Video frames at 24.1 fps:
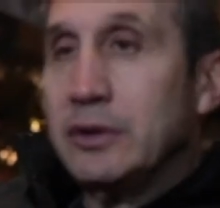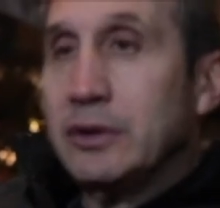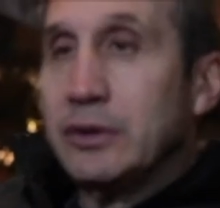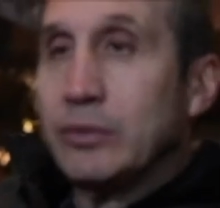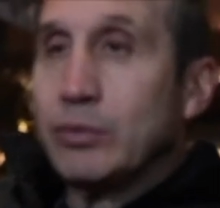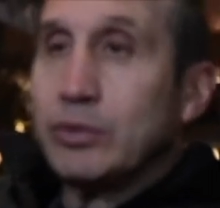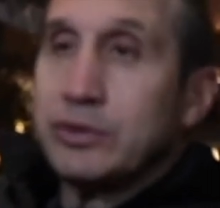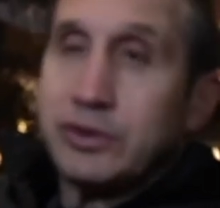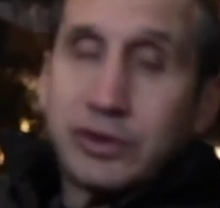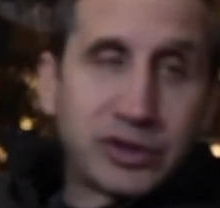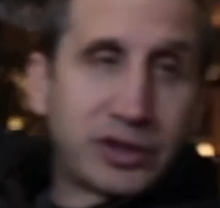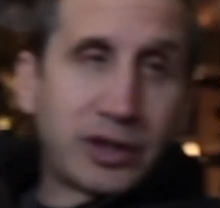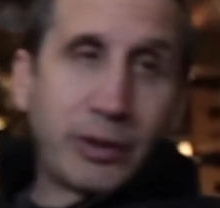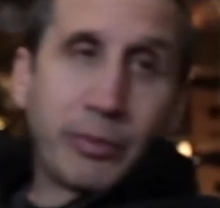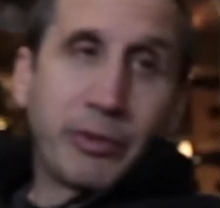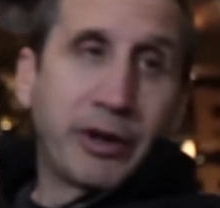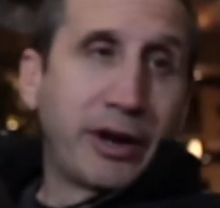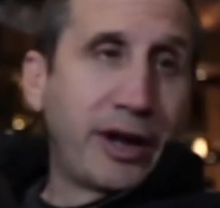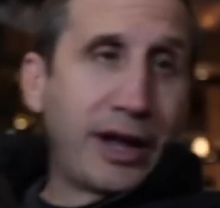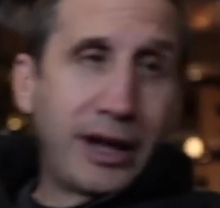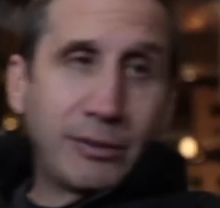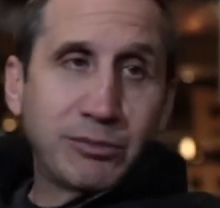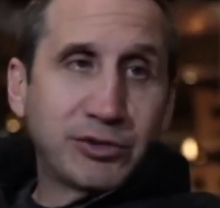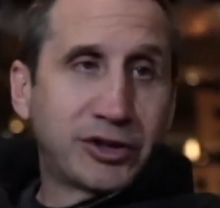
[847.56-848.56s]
which is
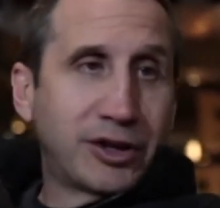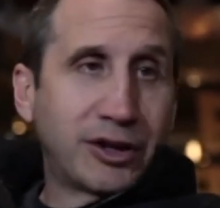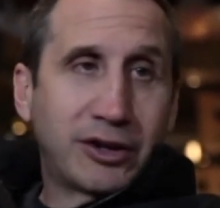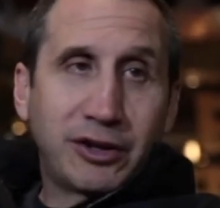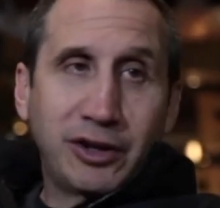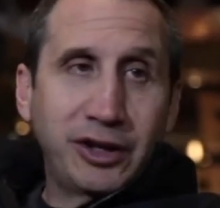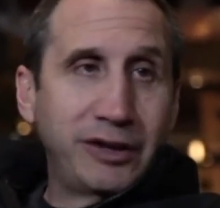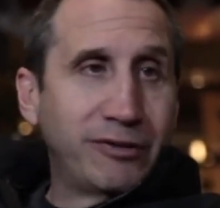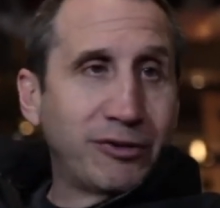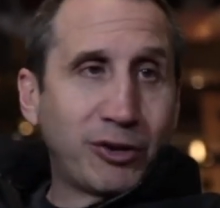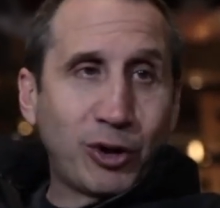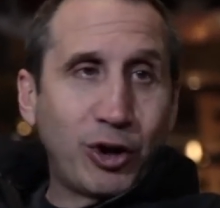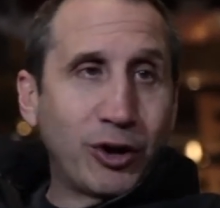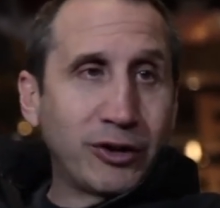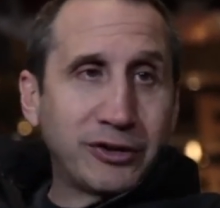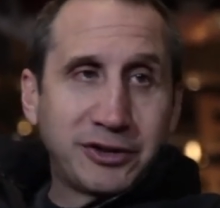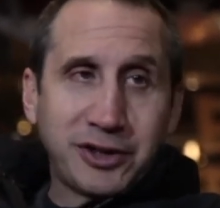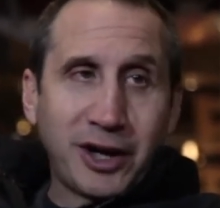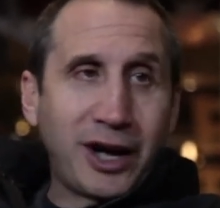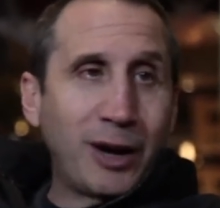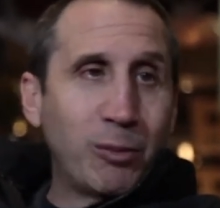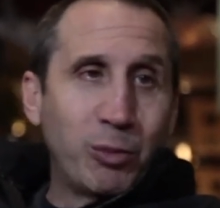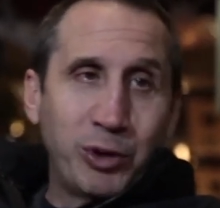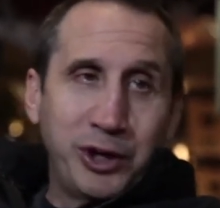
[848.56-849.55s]
something that happens to Cleveland all the
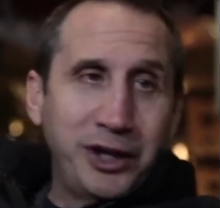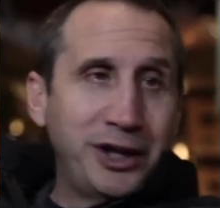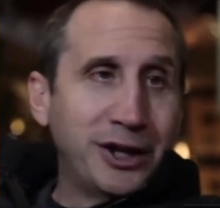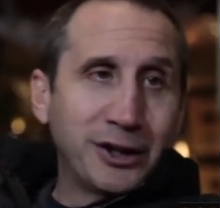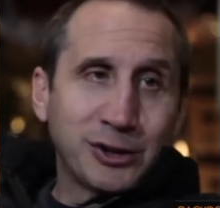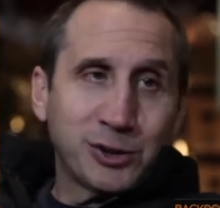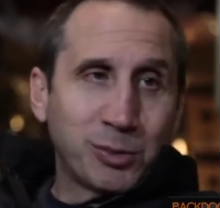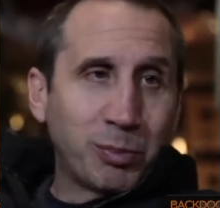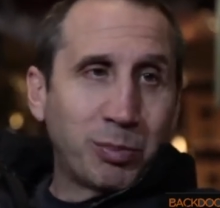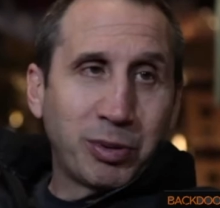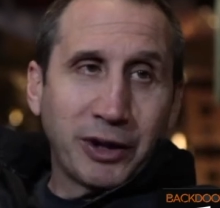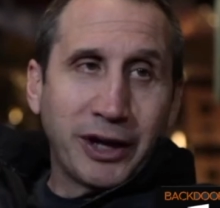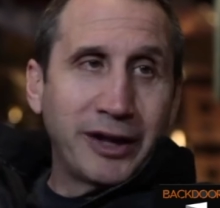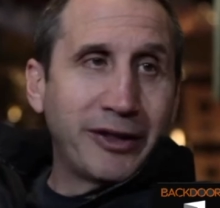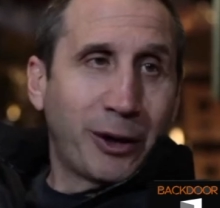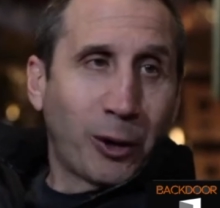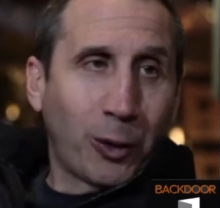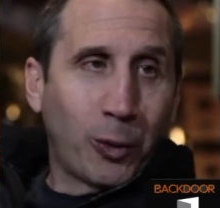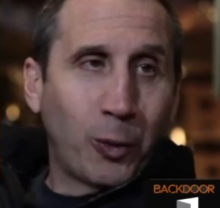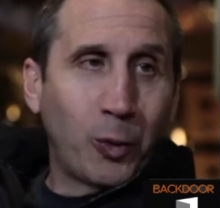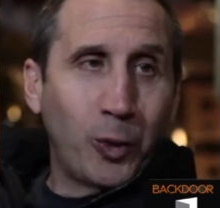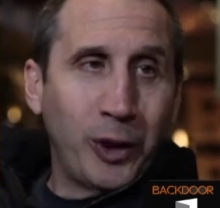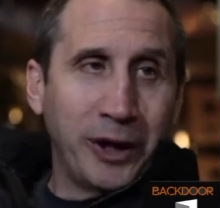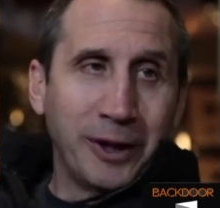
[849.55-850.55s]
time. When he doesn't play, they
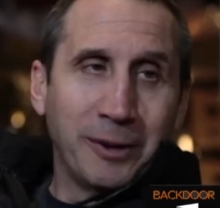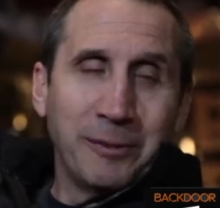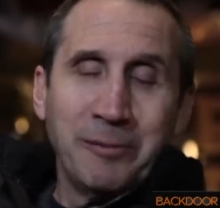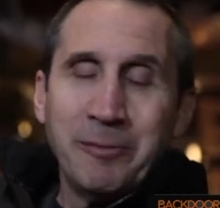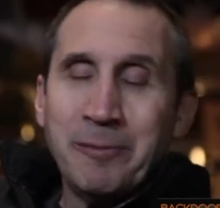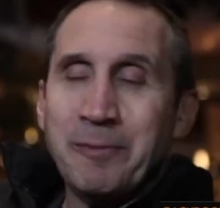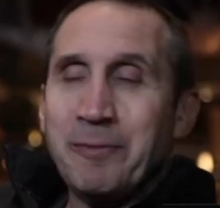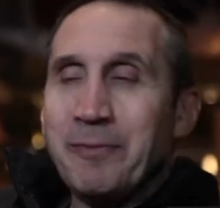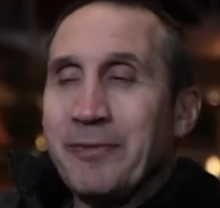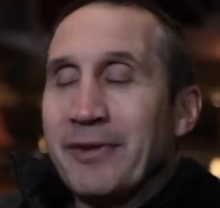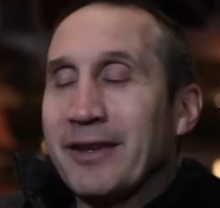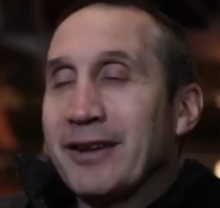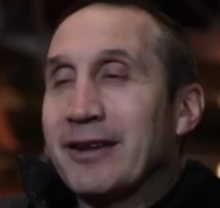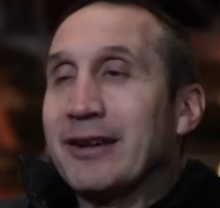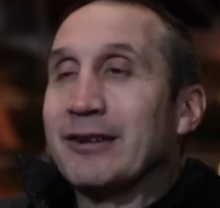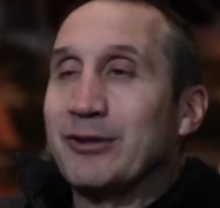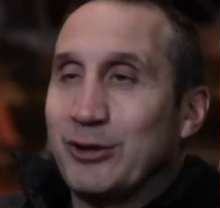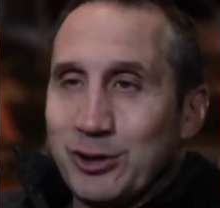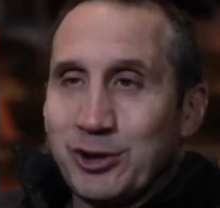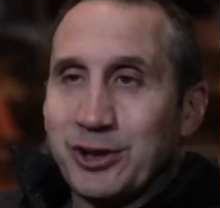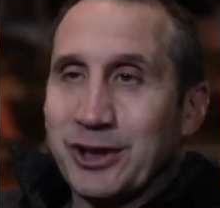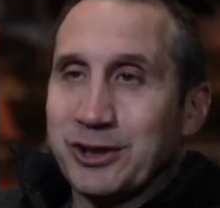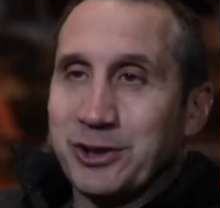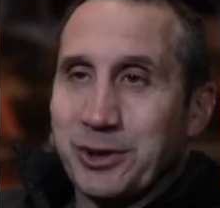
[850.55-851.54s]
don't win because
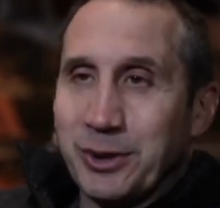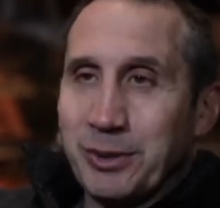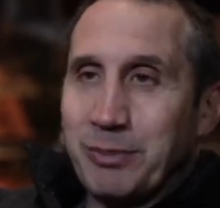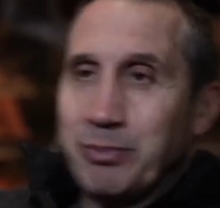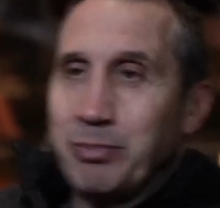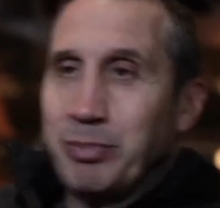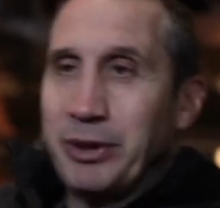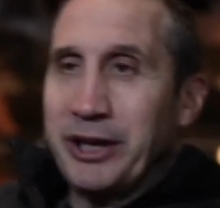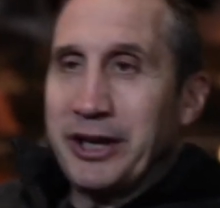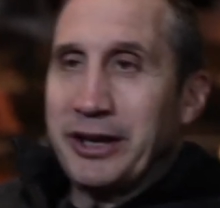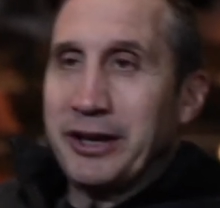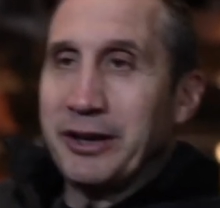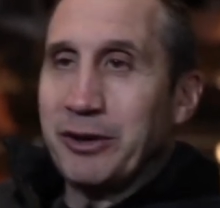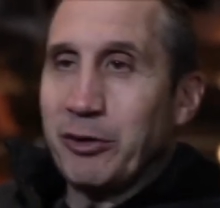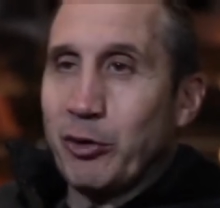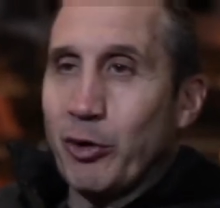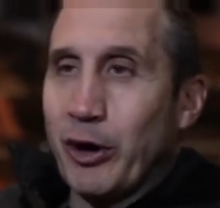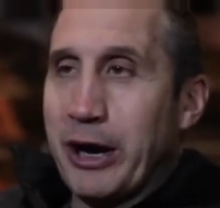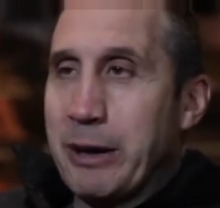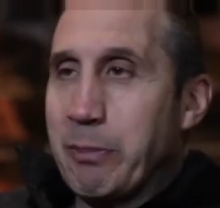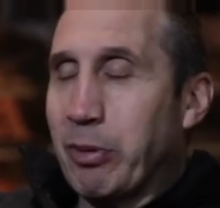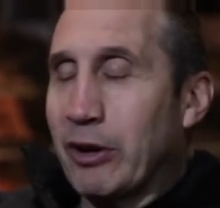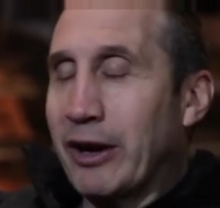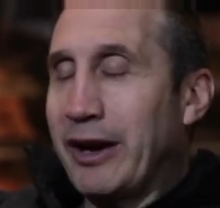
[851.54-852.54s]
he's such a big and
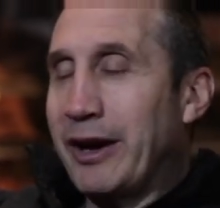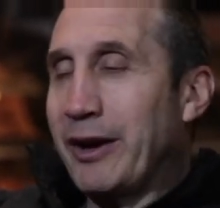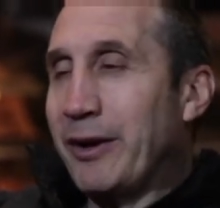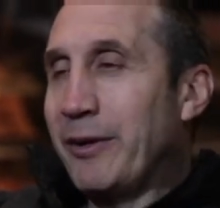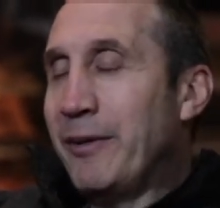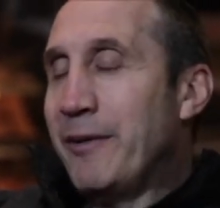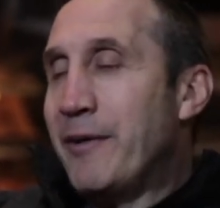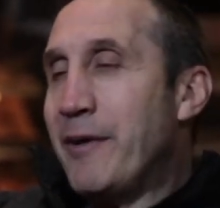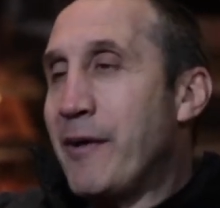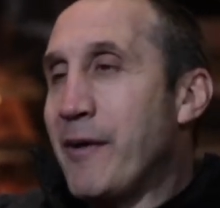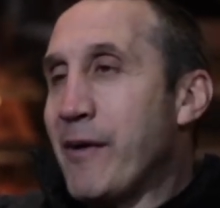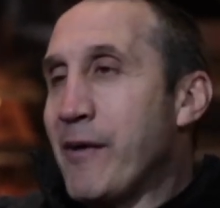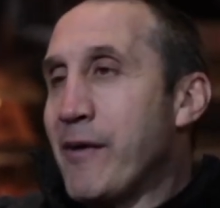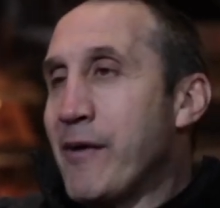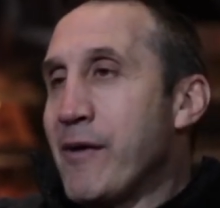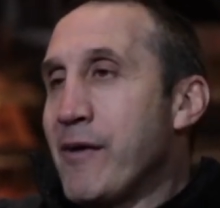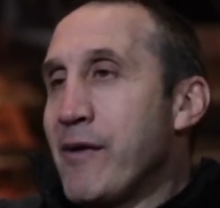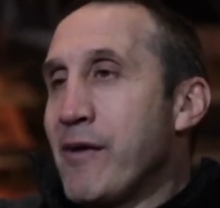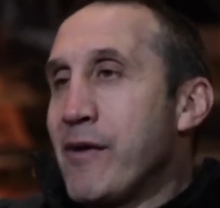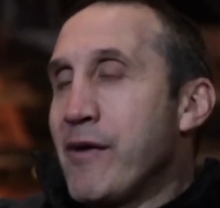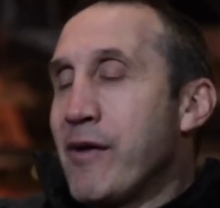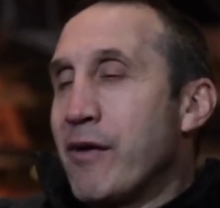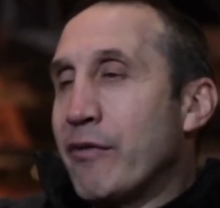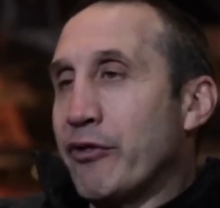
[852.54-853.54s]
great player
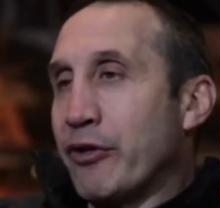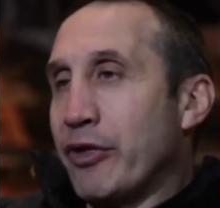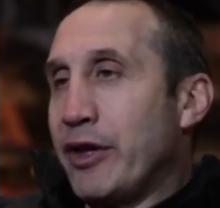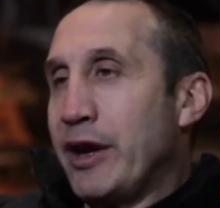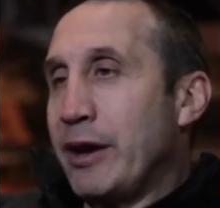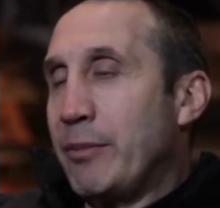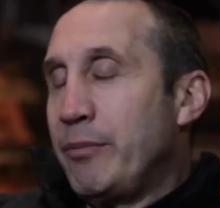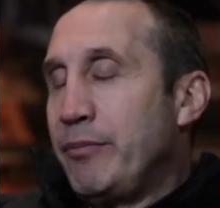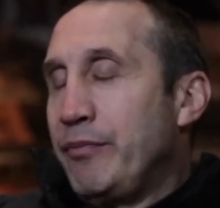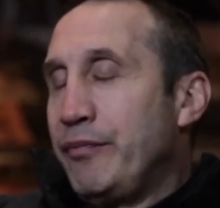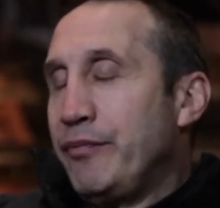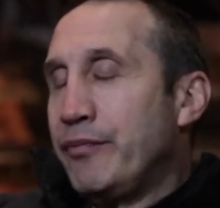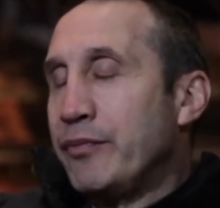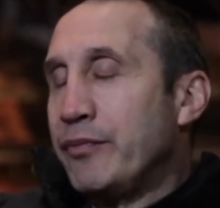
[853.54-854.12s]
for them.